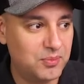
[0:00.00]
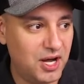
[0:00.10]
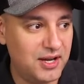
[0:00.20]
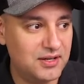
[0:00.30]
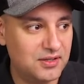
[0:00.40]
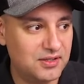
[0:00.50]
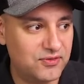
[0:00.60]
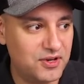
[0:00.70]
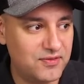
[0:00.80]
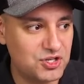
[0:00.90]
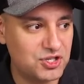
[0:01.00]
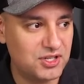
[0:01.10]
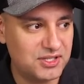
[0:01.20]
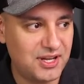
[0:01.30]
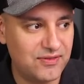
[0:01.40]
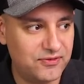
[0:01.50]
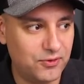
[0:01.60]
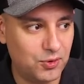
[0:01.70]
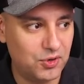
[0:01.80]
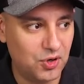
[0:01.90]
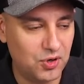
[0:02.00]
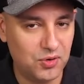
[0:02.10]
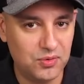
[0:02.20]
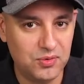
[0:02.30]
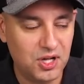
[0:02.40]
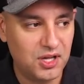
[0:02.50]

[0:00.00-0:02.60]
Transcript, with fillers: But the free version does have 4.0,